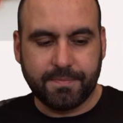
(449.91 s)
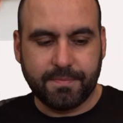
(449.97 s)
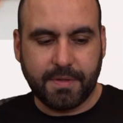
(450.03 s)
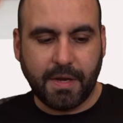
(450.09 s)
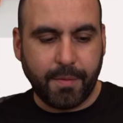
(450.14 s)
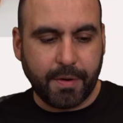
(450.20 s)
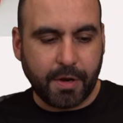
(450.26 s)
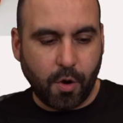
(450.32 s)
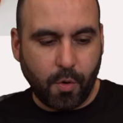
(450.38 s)
There
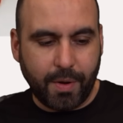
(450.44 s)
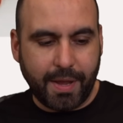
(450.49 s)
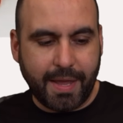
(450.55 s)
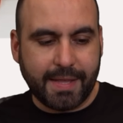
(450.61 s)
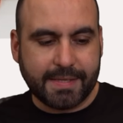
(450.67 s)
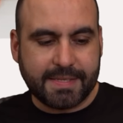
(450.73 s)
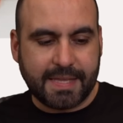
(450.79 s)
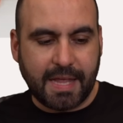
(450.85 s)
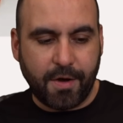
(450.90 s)
we go.
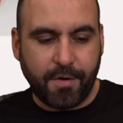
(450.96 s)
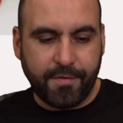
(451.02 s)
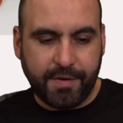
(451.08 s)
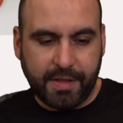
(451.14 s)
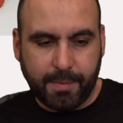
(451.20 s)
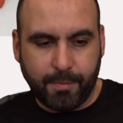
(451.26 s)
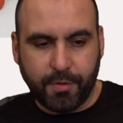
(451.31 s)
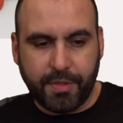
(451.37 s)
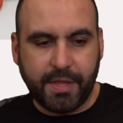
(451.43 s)
It's now
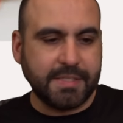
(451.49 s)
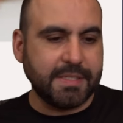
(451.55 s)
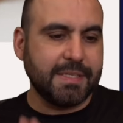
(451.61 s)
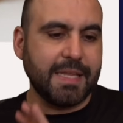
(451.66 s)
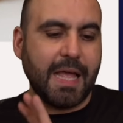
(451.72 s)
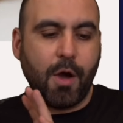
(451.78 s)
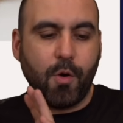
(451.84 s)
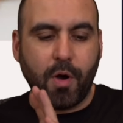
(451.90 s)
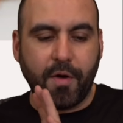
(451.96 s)
available. This is
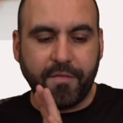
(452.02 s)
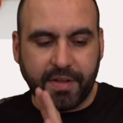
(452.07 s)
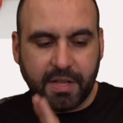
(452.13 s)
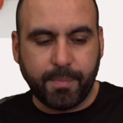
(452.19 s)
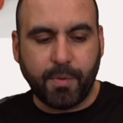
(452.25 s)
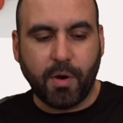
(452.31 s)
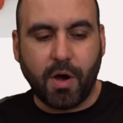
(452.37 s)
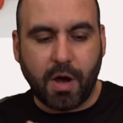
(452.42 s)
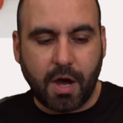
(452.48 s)
now
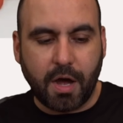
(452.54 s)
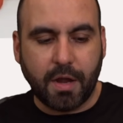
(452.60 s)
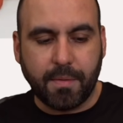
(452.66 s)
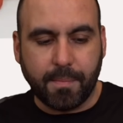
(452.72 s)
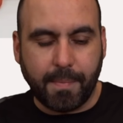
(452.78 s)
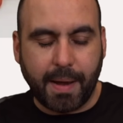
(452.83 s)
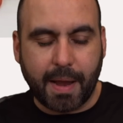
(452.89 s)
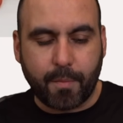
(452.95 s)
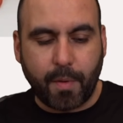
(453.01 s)
available on
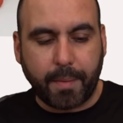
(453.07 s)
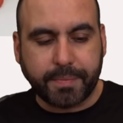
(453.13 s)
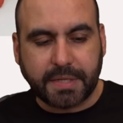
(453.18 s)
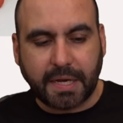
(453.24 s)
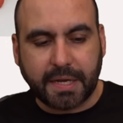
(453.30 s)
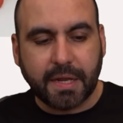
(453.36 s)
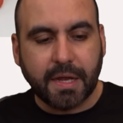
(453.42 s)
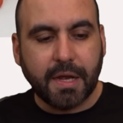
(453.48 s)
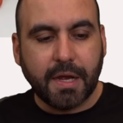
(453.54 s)
my
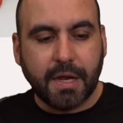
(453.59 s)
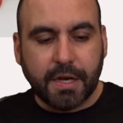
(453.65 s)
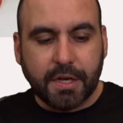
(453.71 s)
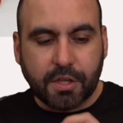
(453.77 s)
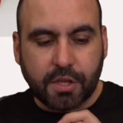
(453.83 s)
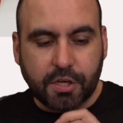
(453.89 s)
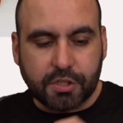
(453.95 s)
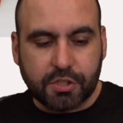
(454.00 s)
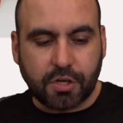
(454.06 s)
website
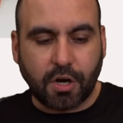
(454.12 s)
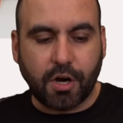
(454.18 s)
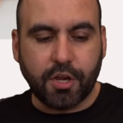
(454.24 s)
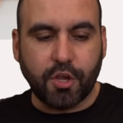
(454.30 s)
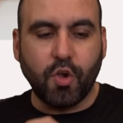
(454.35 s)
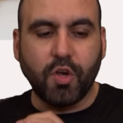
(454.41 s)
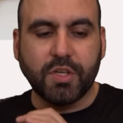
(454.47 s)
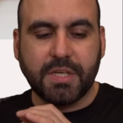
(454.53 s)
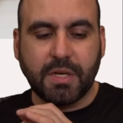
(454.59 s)
to start
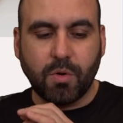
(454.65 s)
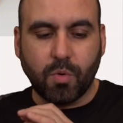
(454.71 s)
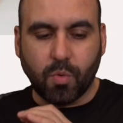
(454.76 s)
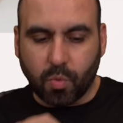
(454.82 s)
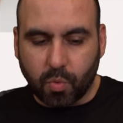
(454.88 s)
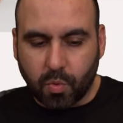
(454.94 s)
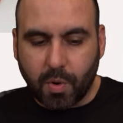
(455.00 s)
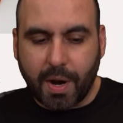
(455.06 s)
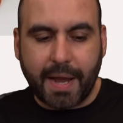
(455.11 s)
using
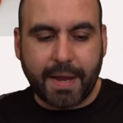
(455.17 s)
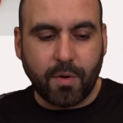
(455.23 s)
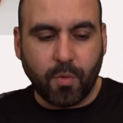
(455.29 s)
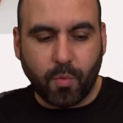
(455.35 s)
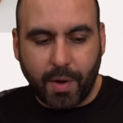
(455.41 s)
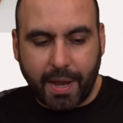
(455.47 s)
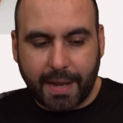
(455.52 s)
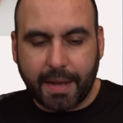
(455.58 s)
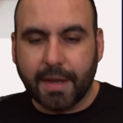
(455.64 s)
right
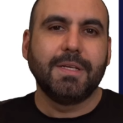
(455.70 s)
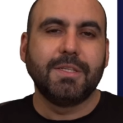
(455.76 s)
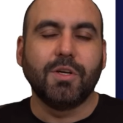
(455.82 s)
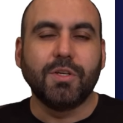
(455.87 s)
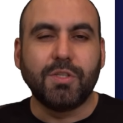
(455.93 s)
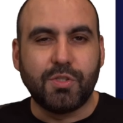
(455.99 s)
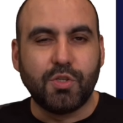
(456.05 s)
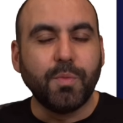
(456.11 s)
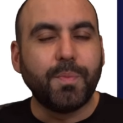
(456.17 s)
away. So
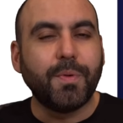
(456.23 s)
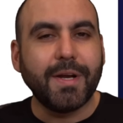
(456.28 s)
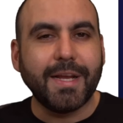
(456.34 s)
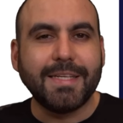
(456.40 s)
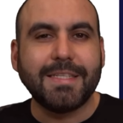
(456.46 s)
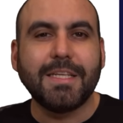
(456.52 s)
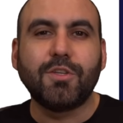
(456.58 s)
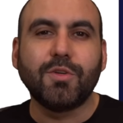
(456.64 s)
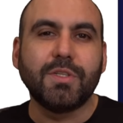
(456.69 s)
it's super
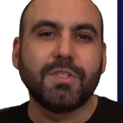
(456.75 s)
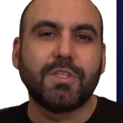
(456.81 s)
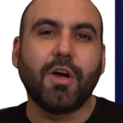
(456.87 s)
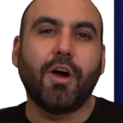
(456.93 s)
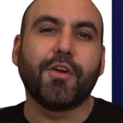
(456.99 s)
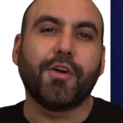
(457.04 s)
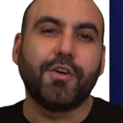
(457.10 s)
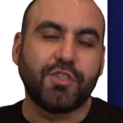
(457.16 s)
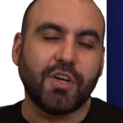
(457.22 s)
easy to install
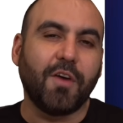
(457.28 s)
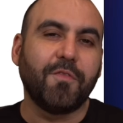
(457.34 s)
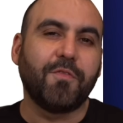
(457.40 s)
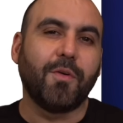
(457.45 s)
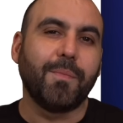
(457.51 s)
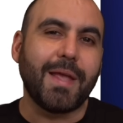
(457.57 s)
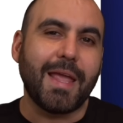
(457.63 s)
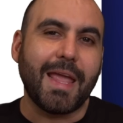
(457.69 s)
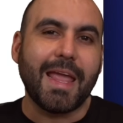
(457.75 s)
your
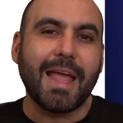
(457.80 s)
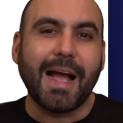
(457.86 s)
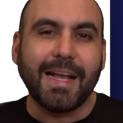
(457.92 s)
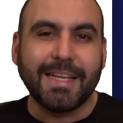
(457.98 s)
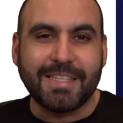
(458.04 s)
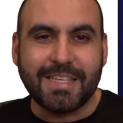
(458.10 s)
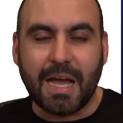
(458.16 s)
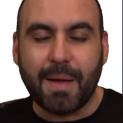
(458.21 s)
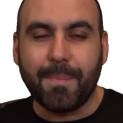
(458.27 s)
Jotform AI
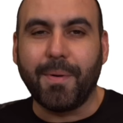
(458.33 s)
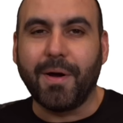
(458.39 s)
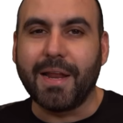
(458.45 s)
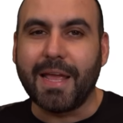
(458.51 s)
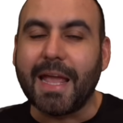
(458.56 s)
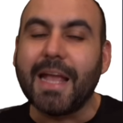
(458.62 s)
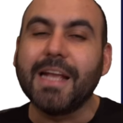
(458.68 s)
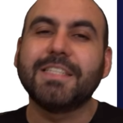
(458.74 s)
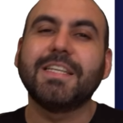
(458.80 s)
chatbot
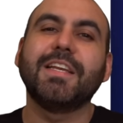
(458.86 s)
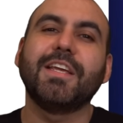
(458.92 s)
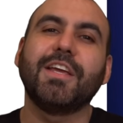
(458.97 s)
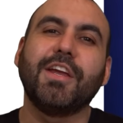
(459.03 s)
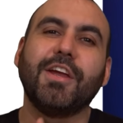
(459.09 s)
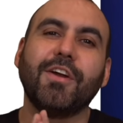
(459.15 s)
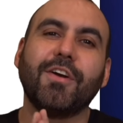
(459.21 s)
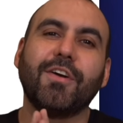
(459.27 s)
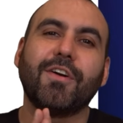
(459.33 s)
agent
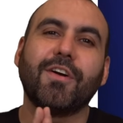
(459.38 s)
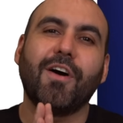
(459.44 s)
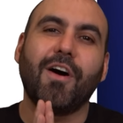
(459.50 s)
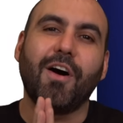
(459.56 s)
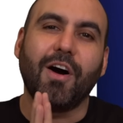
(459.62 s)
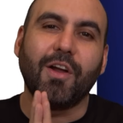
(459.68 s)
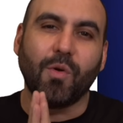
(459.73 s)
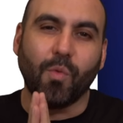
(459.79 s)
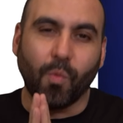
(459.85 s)
here
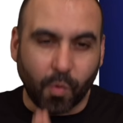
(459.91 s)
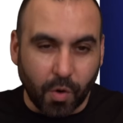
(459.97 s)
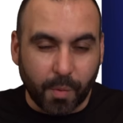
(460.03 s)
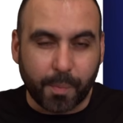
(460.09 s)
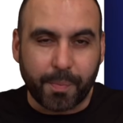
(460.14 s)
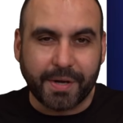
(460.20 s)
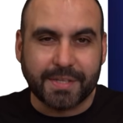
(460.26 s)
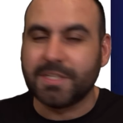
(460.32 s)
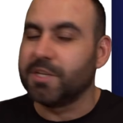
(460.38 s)
on
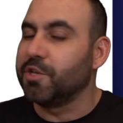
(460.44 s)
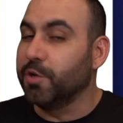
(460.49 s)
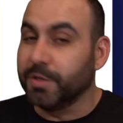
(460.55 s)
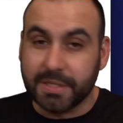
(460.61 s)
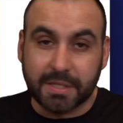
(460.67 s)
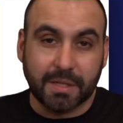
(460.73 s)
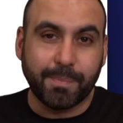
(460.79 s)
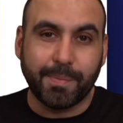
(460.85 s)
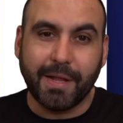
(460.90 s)
WordPress
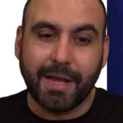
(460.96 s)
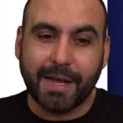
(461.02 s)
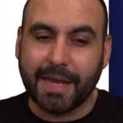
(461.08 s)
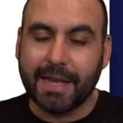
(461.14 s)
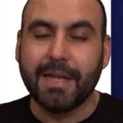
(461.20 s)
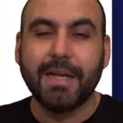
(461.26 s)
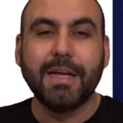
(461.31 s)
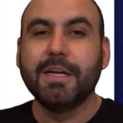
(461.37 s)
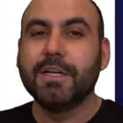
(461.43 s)
using the plugin.